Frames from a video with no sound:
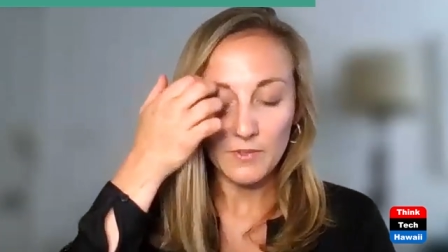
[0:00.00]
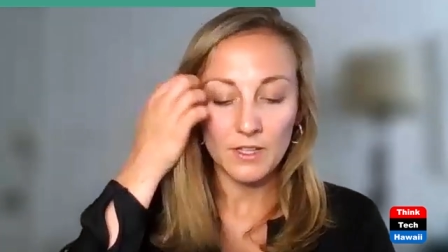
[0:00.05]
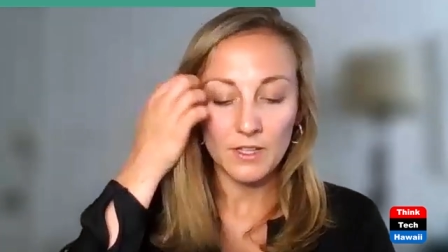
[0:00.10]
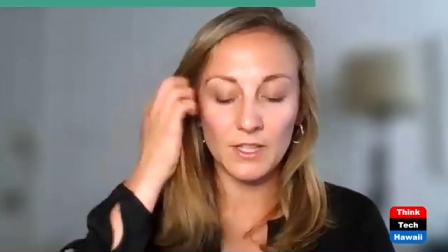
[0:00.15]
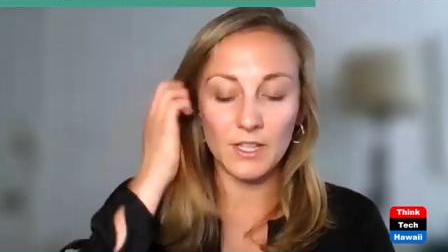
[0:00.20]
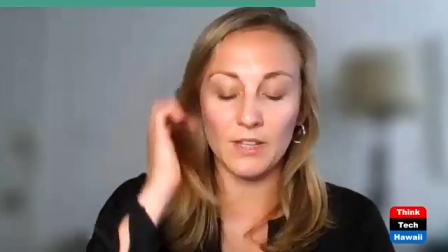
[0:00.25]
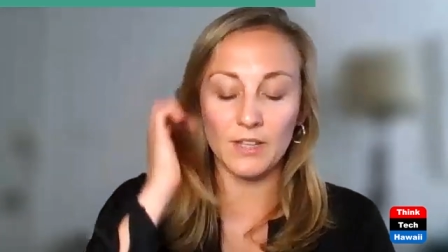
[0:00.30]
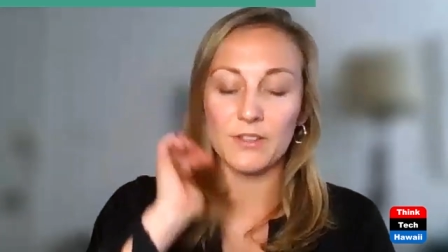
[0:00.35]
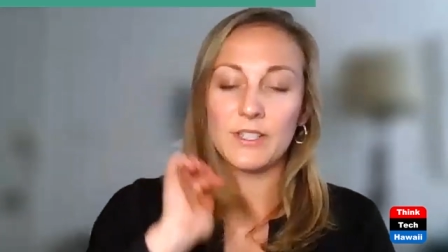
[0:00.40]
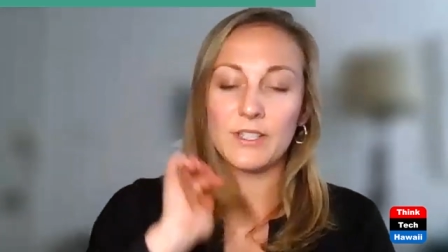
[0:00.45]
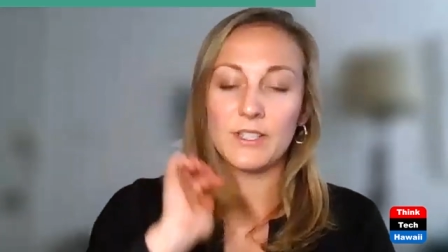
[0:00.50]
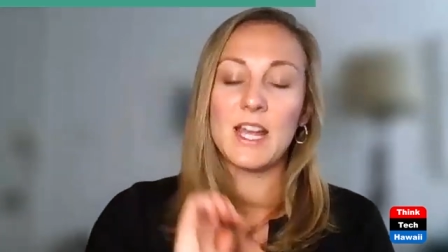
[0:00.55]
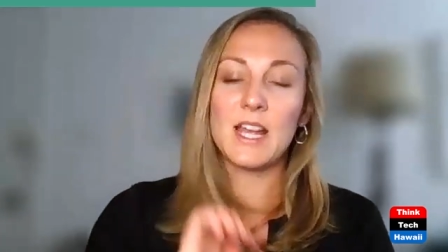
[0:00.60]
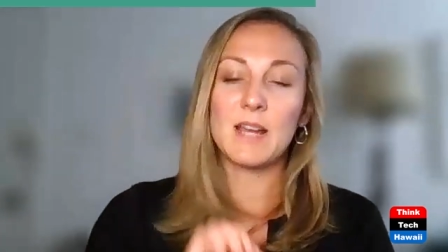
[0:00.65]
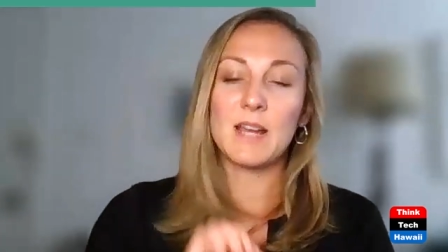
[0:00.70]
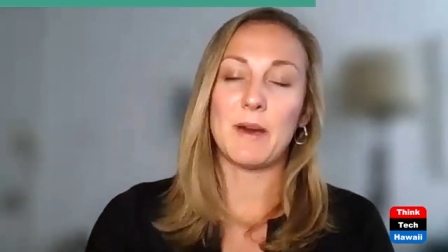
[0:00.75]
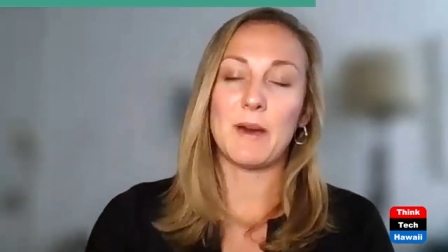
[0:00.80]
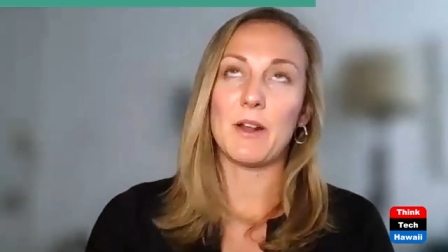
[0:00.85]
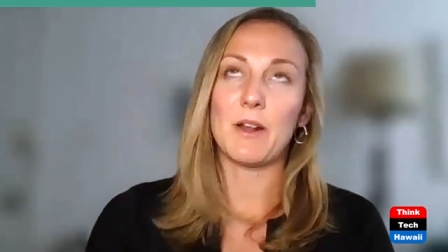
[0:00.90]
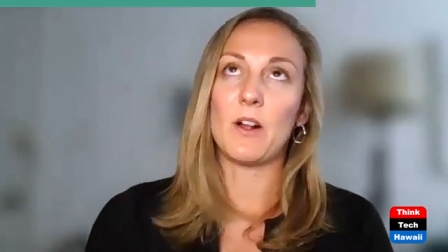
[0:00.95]
the other day
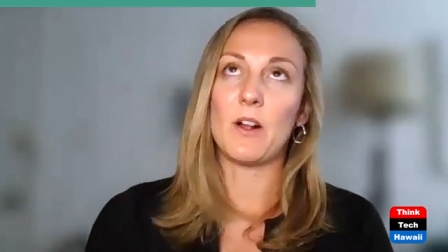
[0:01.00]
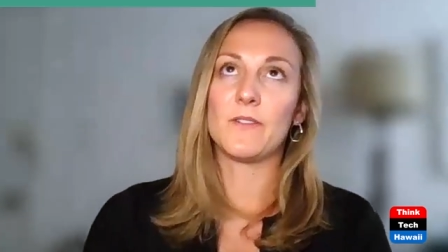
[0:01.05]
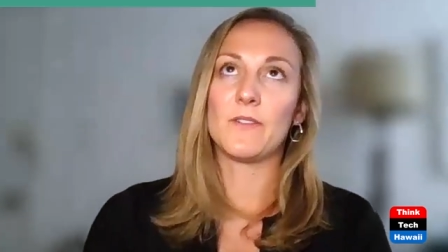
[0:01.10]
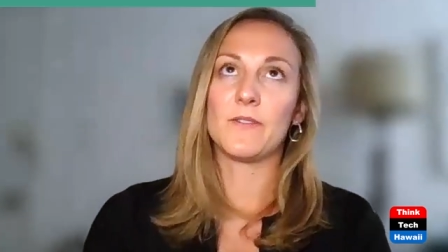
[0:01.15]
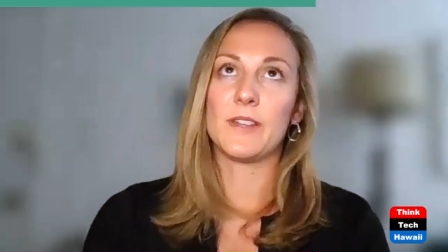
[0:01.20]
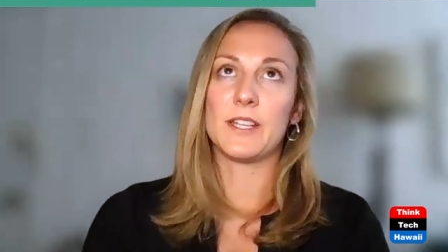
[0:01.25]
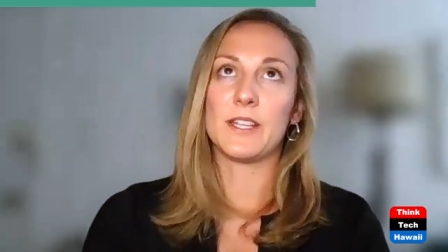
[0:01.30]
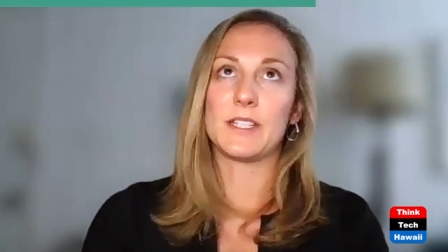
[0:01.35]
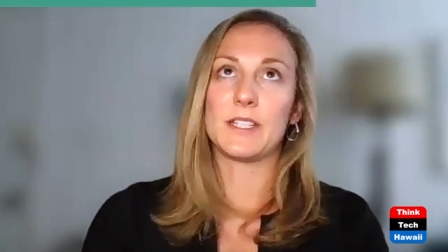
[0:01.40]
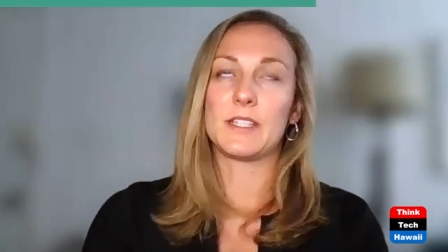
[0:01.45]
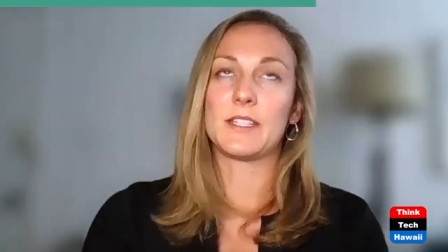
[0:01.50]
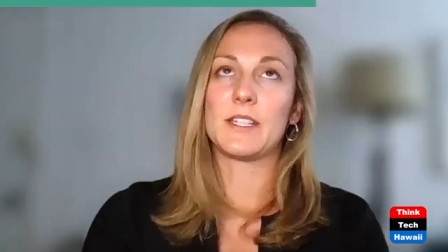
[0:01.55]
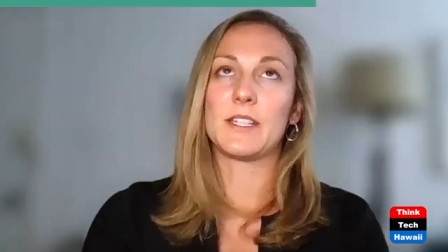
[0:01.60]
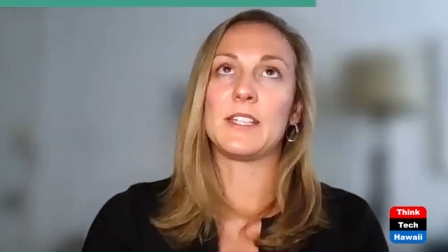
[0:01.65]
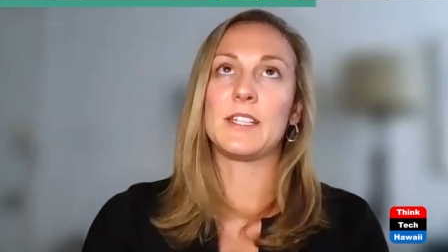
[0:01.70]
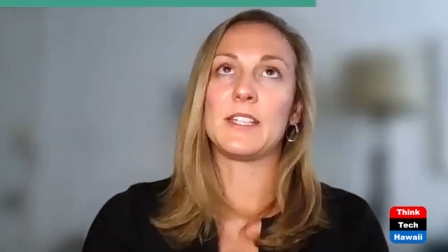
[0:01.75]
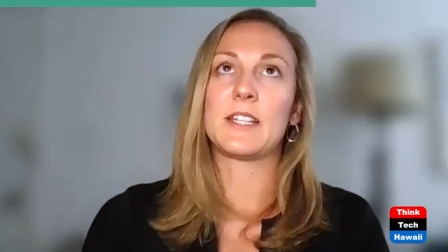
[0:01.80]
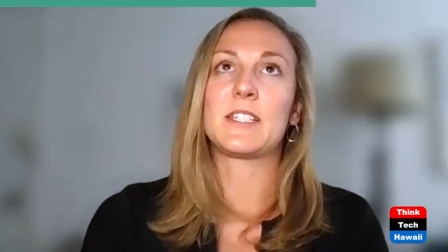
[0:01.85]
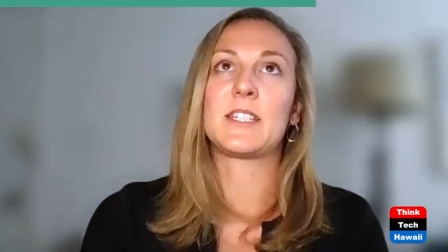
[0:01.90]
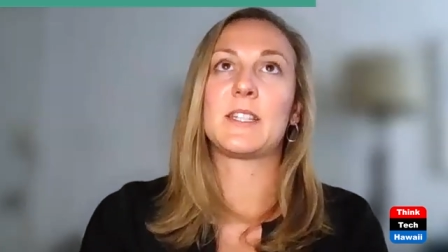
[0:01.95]
about all of this, and he
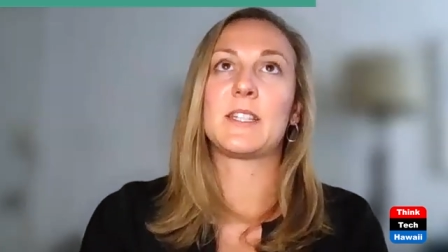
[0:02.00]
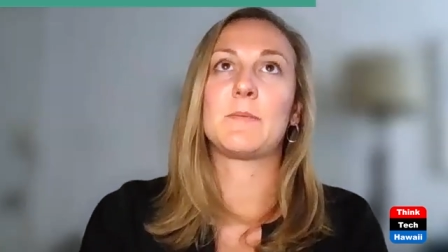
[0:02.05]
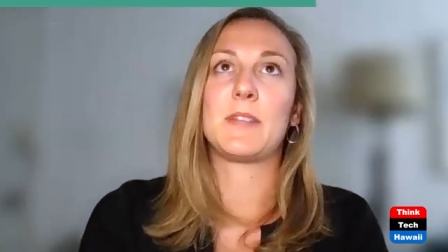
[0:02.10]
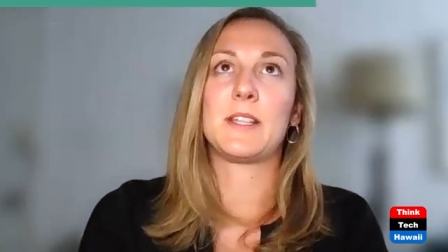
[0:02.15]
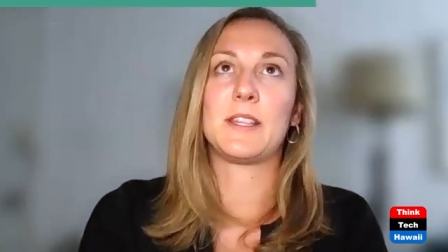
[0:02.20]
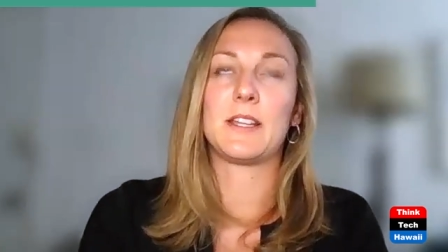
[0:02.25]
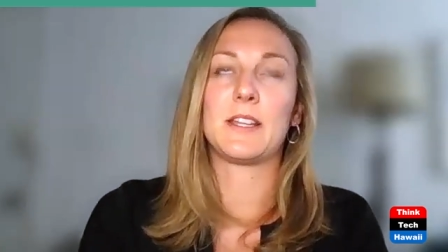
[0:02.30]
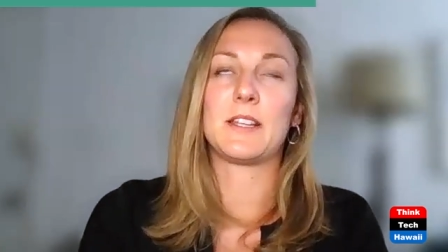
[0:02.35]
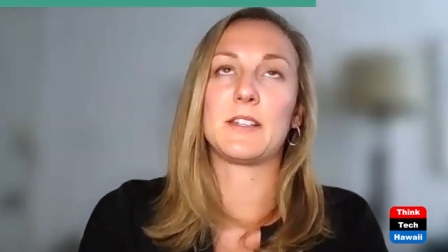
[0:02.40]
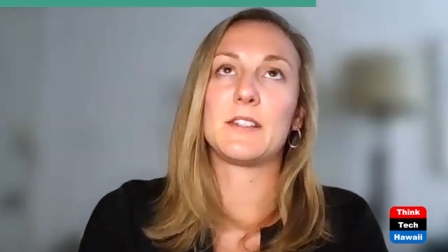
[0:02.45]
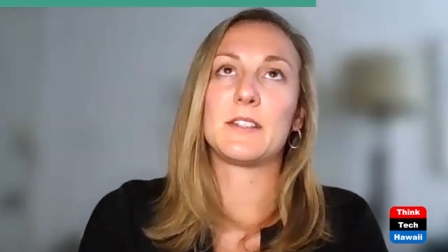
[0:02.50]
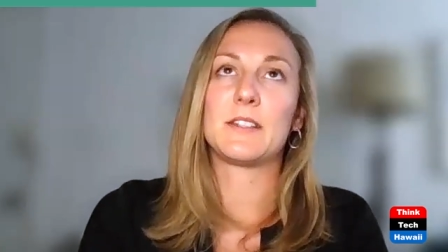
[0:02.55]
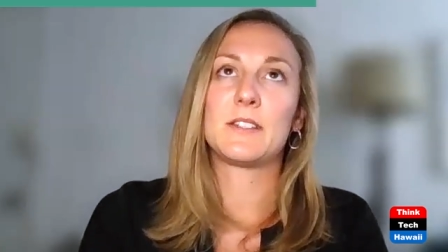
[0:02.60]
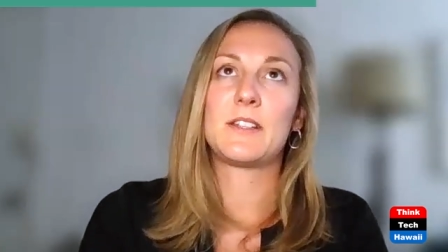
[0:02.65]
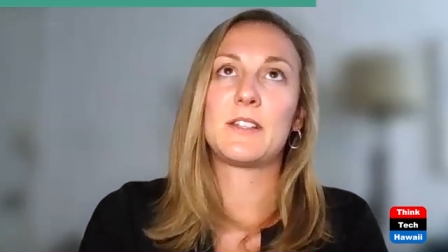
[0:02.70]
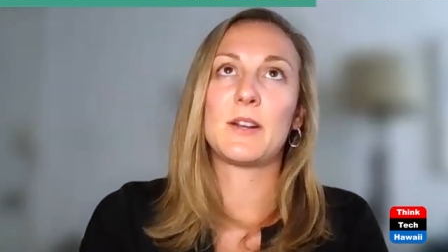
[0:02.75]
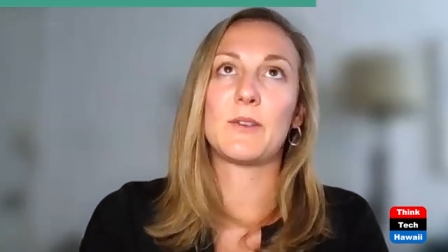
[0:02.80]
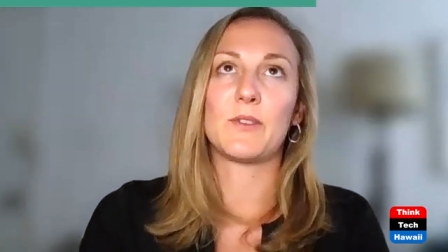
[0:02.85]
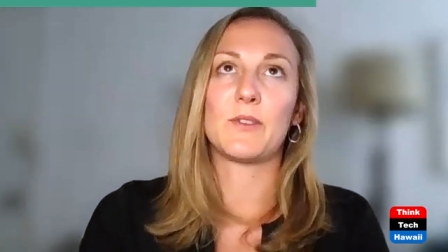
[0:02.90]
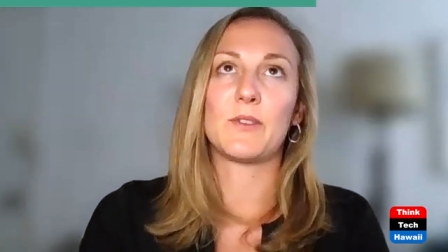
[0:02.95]
said something that
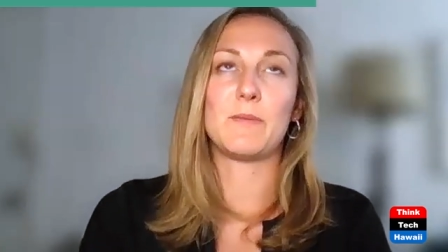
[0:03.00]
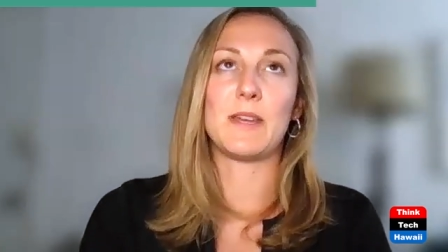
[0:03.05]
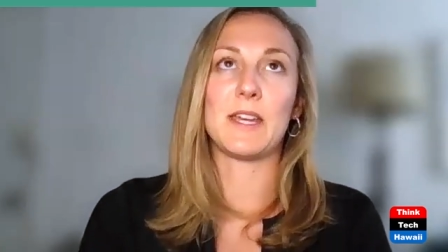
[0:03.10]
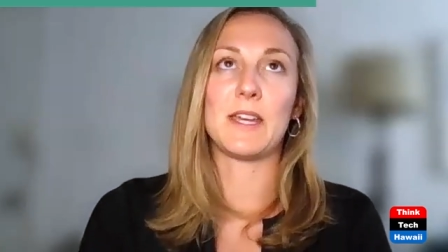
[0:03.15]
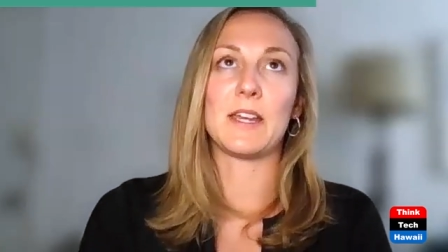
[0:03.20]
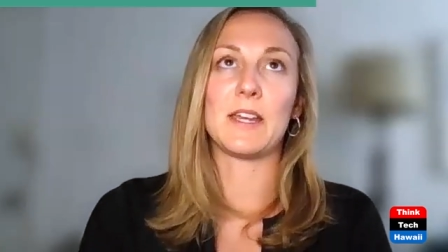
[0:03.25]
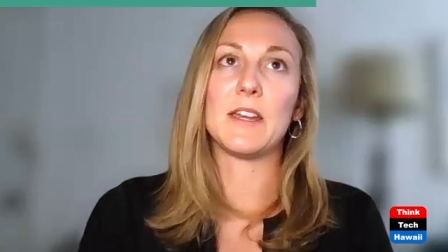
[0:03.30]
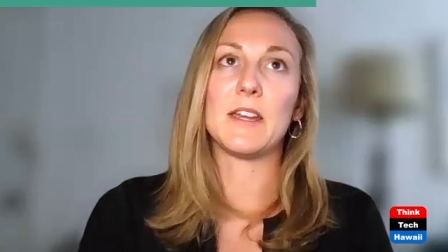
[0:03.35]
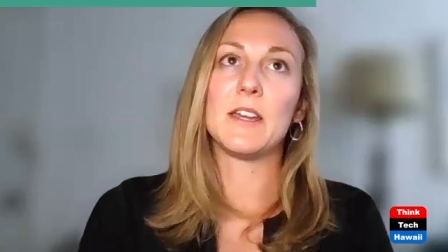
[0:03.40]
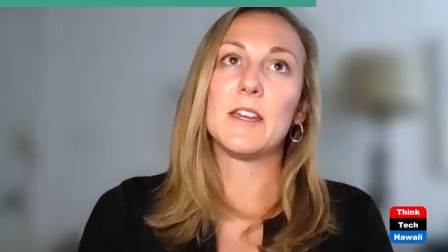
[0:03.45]
stuck with me.